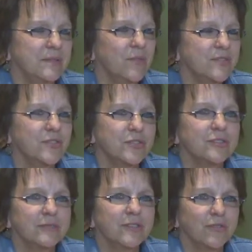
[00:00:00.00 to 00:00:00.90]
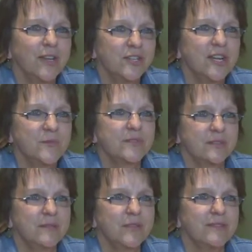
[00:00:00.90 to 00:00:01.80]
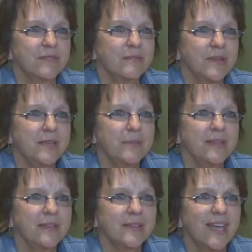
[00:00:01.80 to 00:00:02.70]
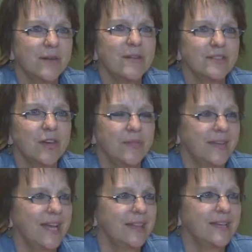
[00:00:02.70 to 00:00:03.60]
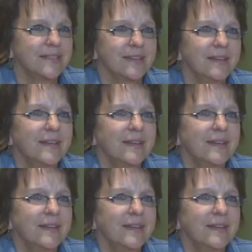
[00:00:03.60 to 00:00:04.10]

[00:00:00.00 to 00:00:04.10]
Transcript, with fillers: wasn't sure if a franchise was going to be for me, because I always thought that I like to